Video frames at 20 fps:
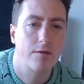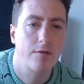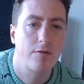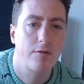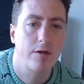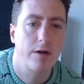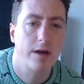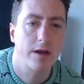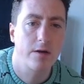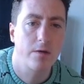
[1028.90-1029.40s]

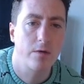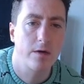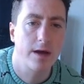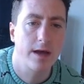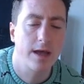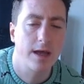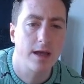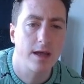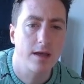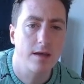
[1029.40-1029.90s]
right
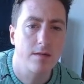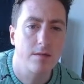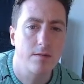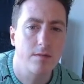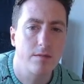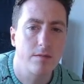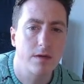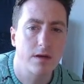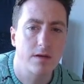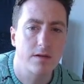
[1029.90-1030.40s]
away,
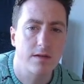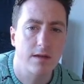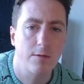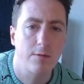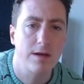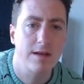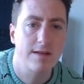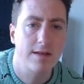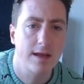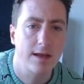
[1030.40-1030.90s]
because then
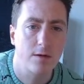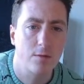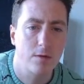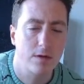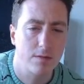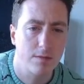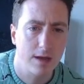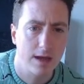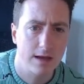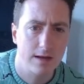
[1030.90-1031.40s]
we take
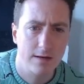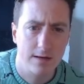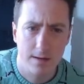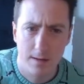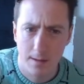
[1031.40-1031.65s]
with mate.